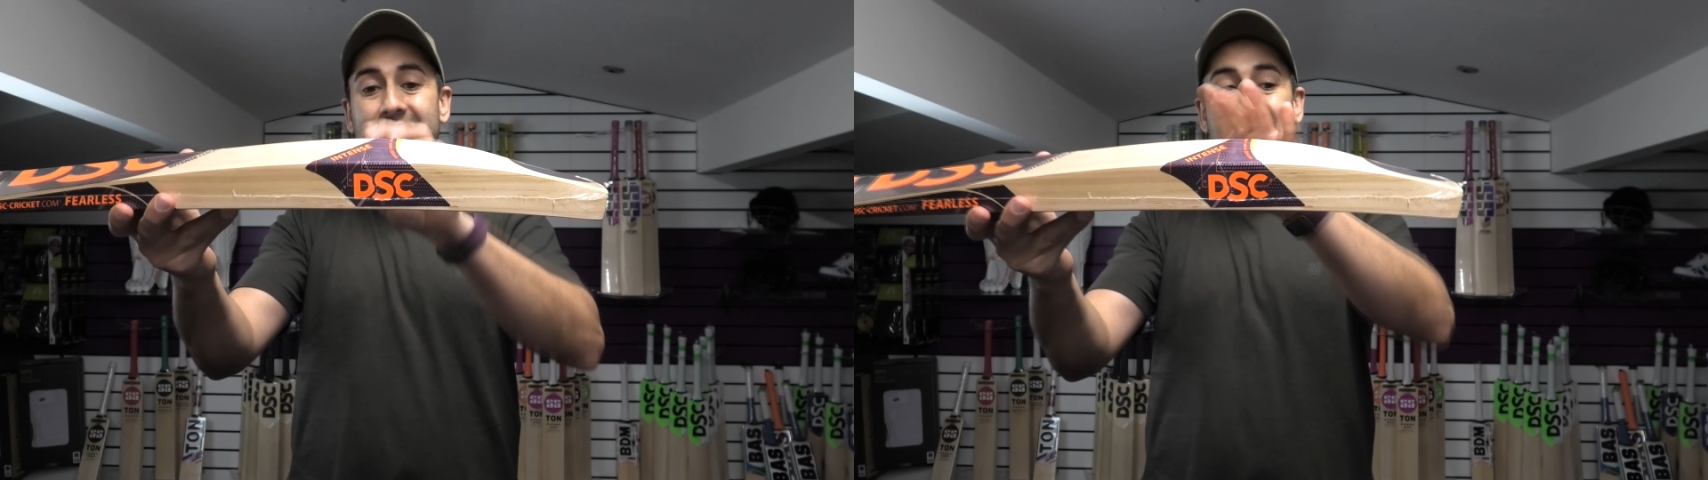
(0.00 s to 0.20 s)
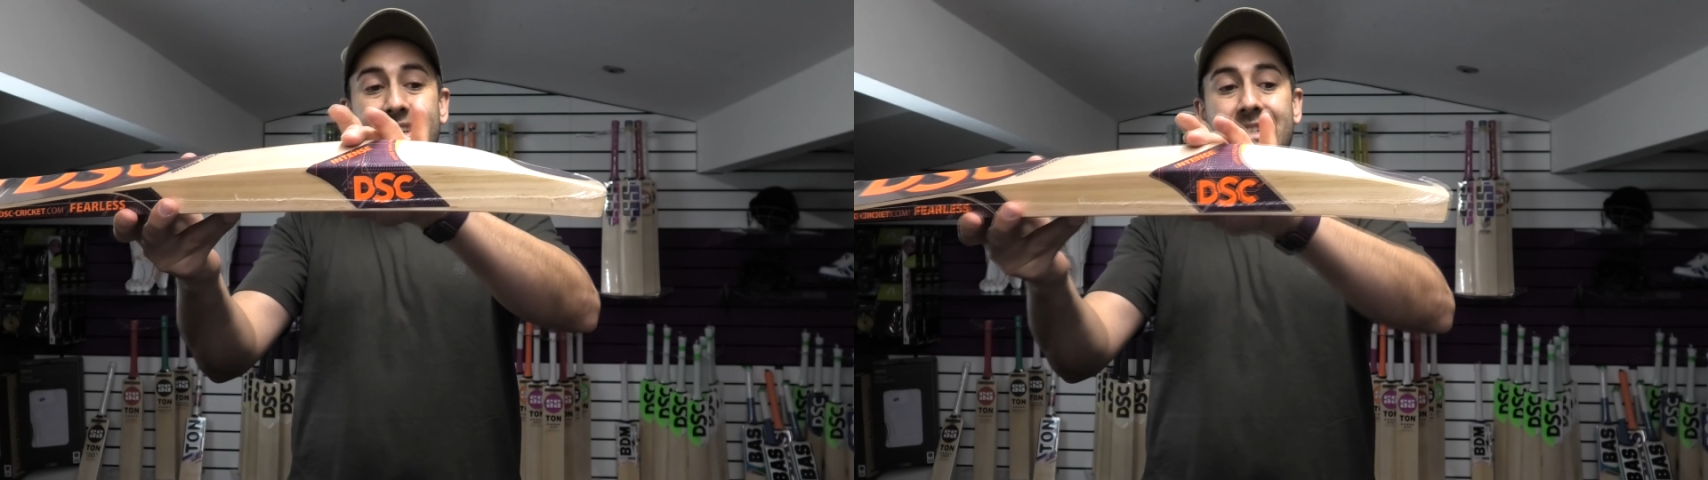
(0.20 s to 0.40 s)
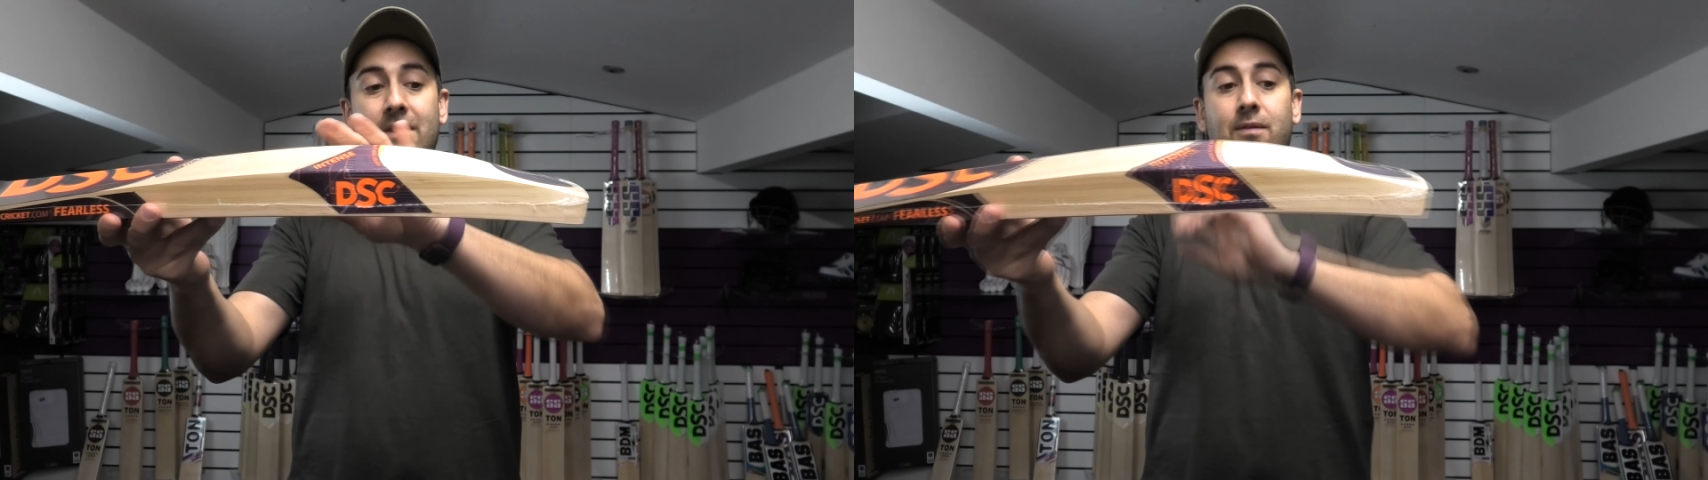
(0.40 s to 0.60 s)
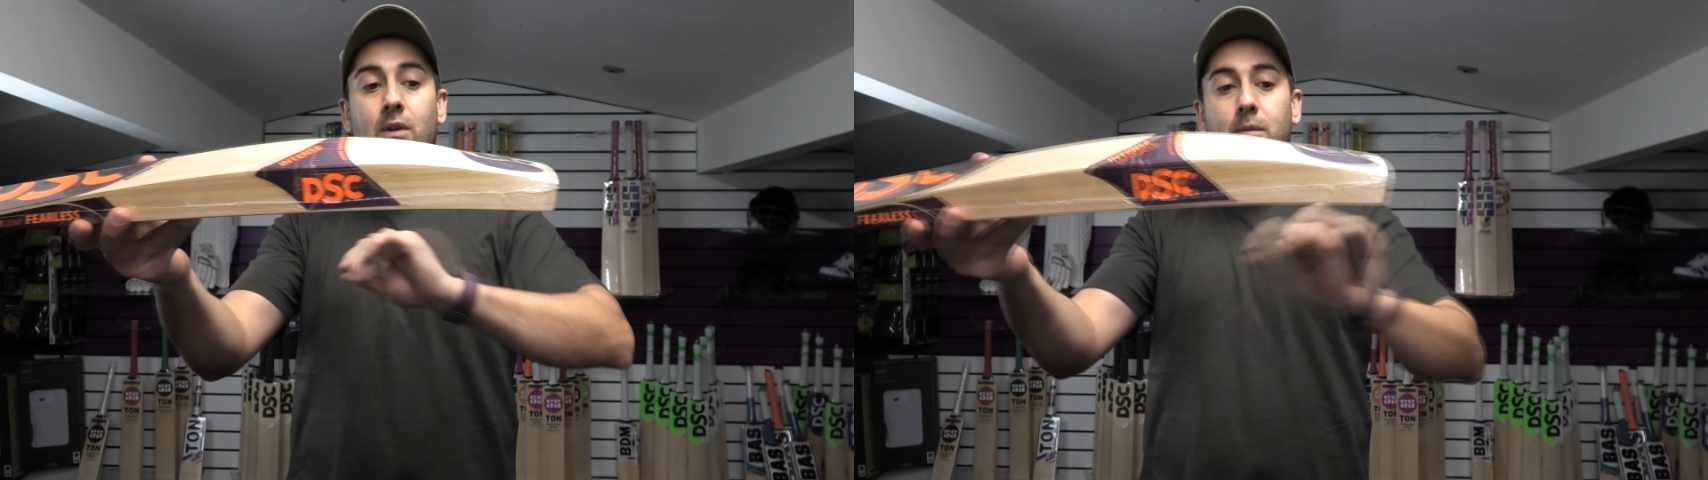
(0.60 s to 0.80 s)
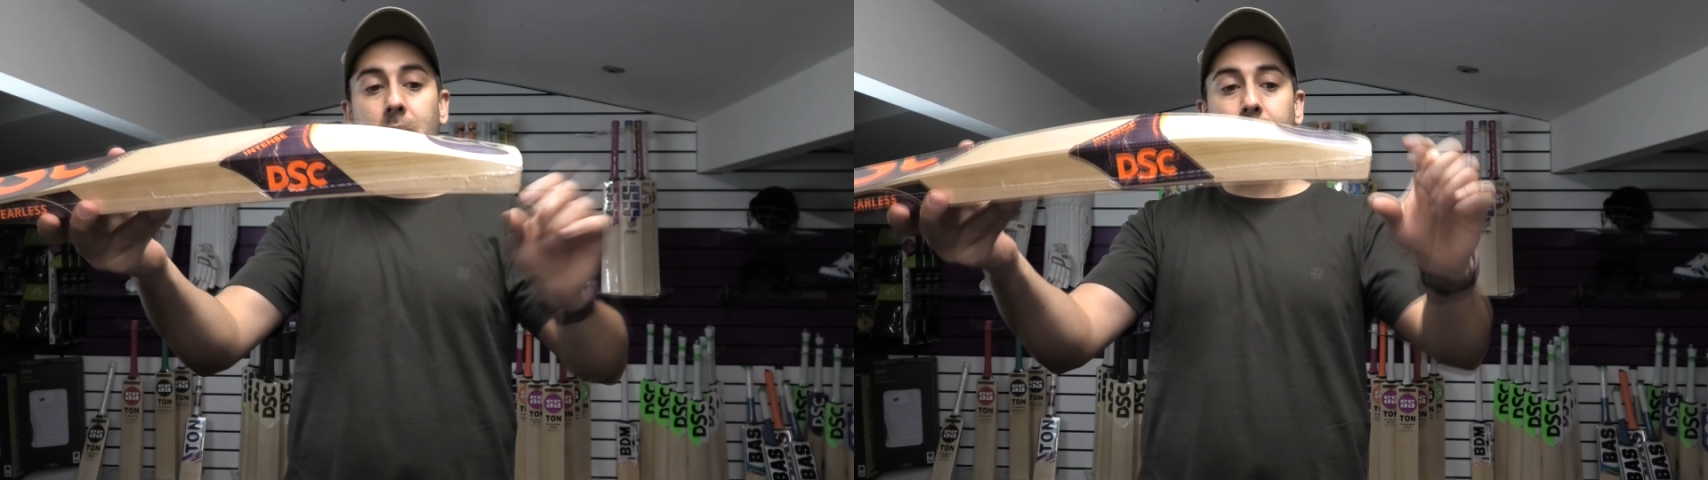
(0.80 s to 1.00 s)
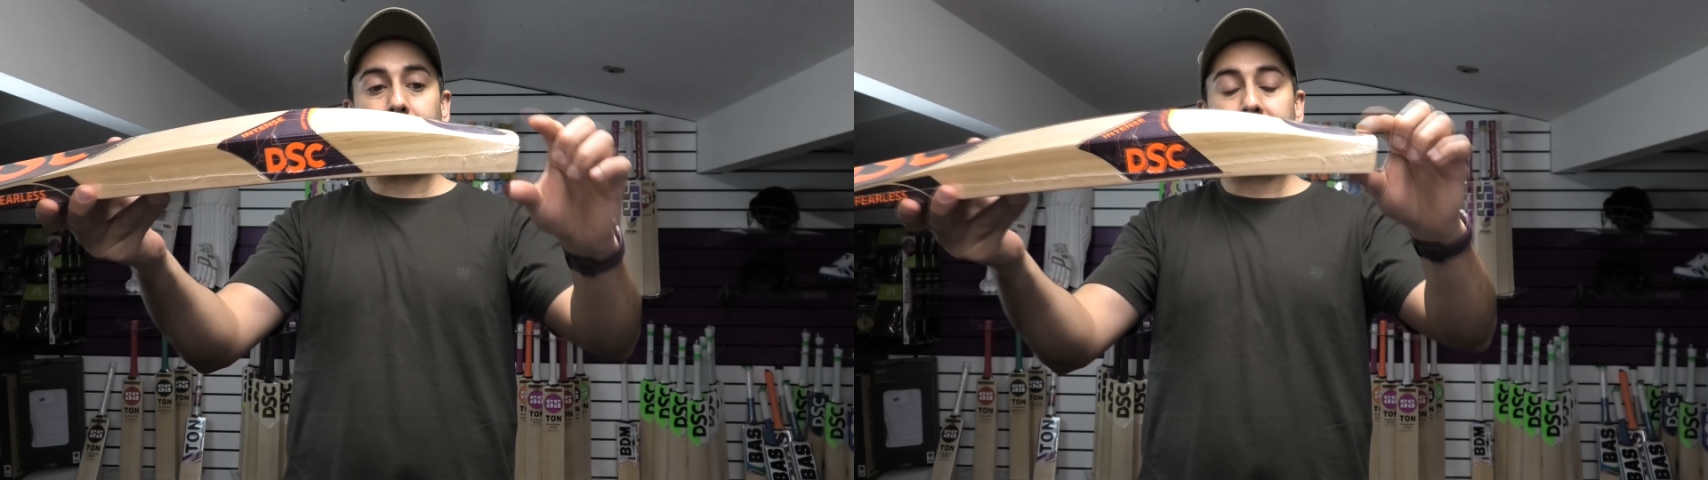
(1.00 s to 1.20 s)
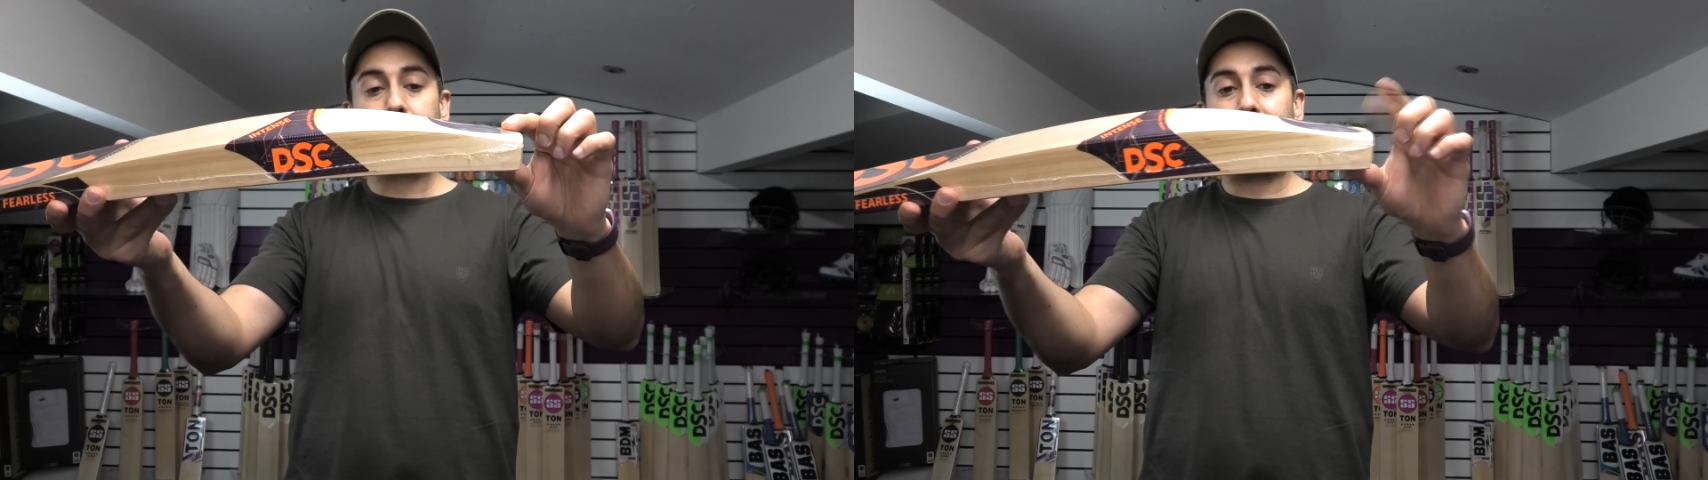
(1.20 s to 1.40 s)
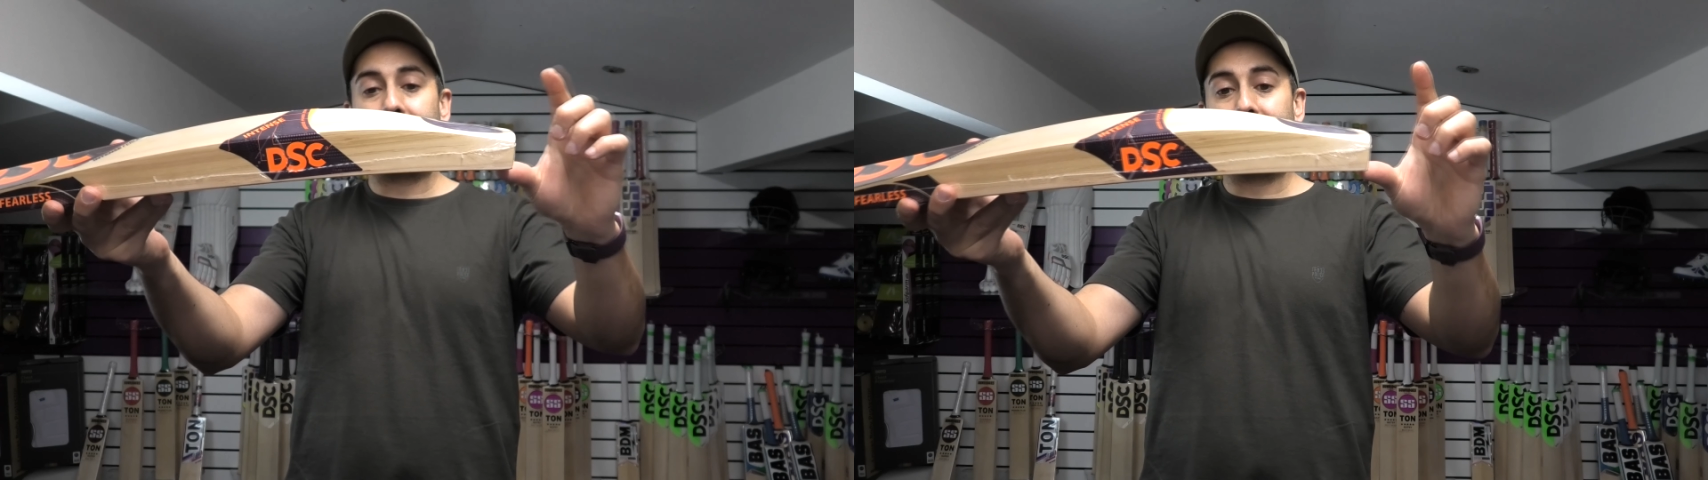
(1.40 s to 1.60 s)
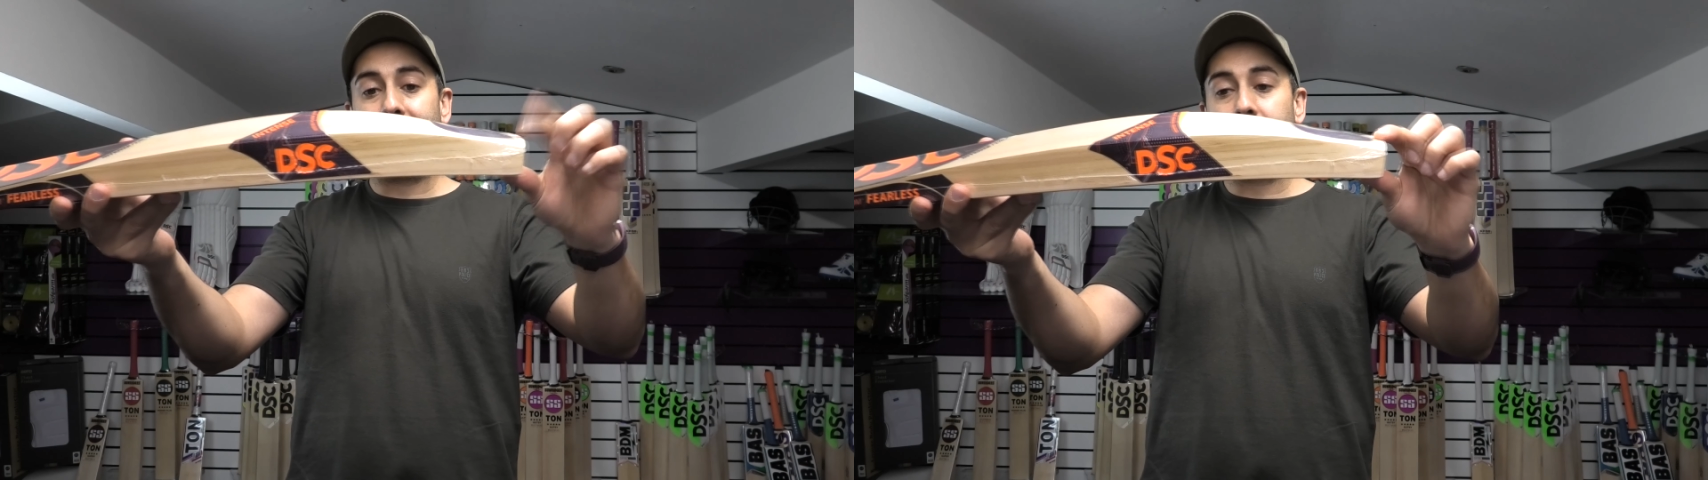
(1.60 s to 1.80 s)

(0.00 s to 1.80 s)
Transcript: a 64mm spine and